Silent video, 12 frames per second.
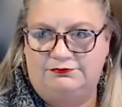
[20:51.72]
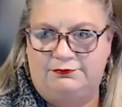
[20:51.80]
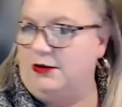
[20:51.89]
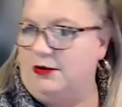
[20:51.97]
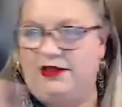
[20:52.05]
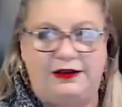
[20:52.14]

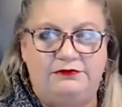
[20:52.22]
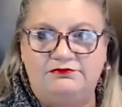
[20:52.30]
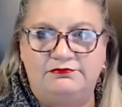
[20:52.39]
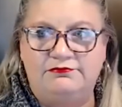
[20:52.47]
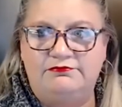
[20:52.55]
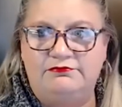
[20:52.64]
Bottom line.
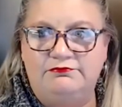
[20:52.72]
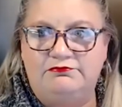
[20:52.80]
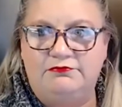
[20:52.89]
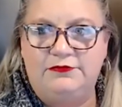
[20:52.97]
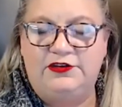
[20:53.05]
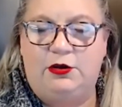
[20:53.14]

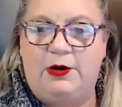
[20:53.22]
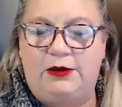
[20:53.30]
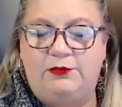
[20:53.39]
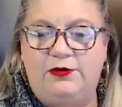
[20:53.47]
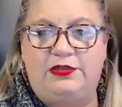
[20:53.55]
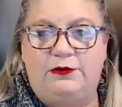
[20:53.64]
So I'd
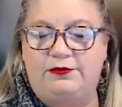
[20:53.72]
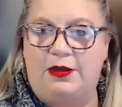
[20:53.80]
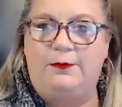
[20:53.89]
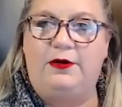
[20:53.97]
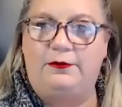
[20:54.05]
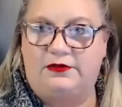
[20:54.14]
rather
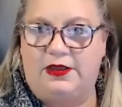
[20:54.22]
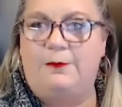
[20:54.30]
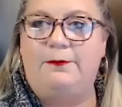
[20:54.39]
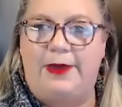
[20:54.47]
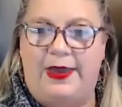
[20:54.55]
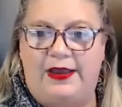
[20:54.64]
come
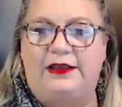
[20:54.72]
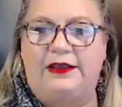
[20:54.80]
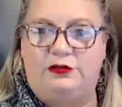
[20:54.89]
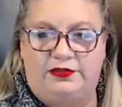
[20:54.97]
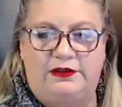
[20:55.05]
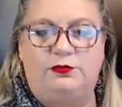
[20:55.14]
back and
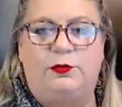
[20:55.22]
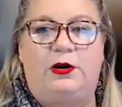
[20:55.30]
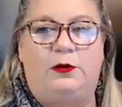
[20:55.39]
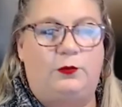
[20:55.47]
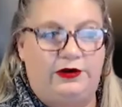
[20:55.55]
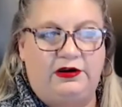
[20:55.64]
do this
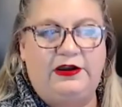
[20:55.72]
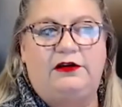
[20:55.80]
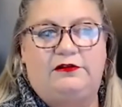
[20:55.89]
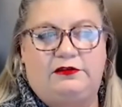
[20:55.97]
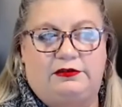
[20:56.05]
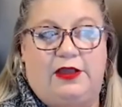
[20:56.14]
where we're here,
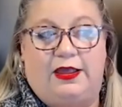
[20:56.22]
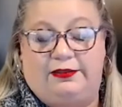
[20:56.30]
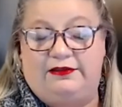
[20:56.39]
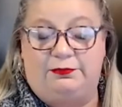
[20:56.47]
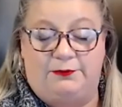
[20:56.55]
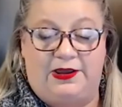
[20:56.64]
just at
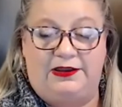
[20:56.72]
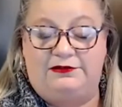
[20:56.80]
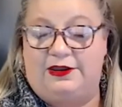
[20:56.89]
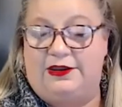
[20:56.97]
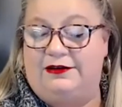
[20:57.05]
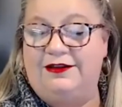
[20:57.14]
least my
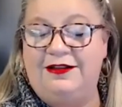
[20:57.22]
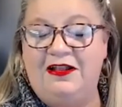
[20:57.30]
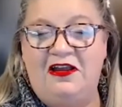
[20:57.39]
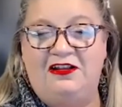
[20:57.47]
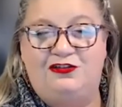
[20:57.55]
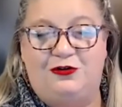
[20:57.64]
intent,
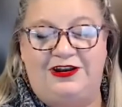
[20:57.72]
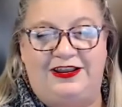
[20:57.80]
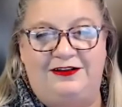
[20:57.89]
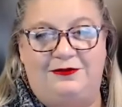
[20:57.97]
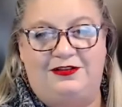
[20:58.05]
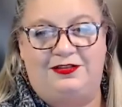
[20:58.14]

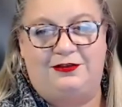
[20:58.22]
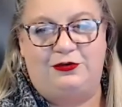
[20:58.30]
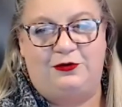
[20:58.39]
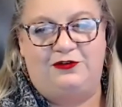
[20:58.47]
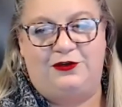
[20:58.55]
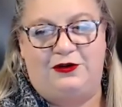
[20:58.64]
joining the two
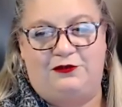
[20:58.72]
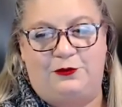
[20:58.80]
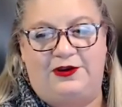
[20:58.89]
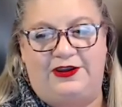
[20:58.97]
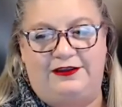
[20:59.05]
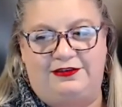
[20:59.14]
of you every
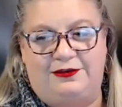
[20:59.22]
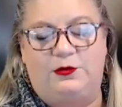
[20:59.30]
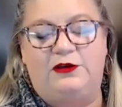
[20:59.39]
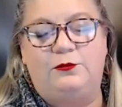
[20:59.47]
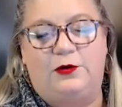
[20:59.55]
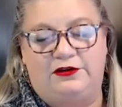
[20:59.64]
week is that
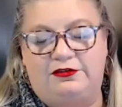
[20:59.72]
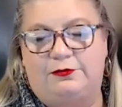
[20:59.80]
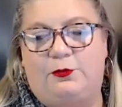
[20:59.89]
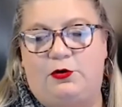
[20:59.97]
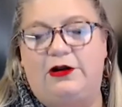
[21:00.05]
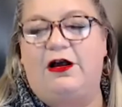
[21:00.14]
we want to
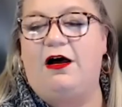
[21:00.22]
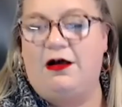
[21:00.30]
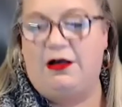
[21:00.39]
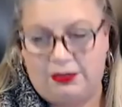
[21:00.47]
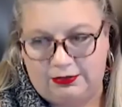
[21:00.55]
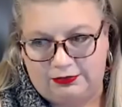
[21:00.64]
support
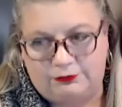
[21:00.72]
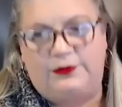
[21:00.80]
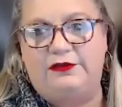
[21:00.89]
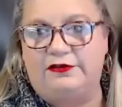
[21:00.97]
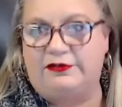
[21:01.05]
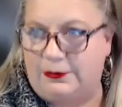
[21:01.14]
all
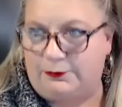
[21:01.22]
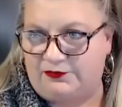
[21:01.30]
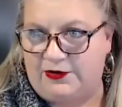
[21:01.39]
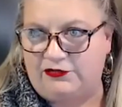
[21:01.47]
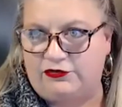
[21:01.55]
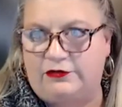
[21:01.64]
real estate
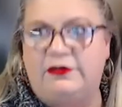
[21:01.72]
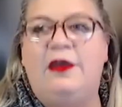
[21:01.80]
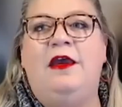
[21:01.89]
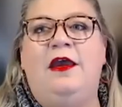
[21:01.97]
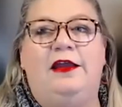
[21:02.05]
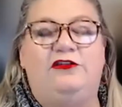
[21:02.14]
professionals
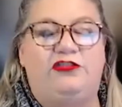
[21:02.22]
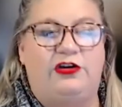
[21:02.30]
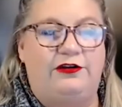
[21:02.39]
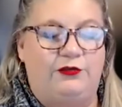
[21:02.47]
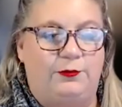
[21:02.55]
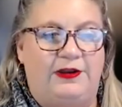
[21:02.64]
and share
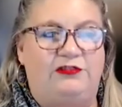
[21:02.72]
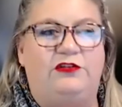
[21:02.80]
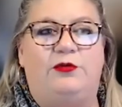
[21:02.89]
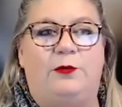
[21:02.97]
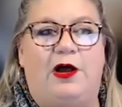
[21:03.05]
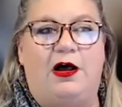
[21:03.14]
information
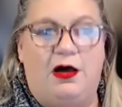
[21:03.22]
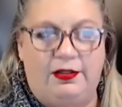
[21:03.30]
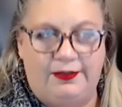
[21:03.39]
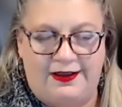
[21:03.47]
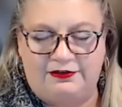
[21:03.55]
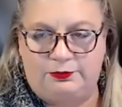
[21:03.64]
from all
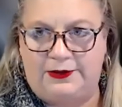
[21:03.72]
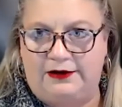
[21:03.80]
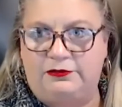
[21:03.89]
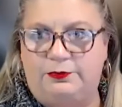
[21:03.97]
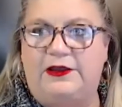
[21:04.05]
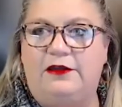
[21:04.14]

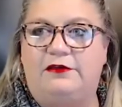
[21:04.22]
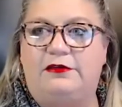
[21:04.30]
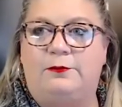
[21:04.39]
aspects, because the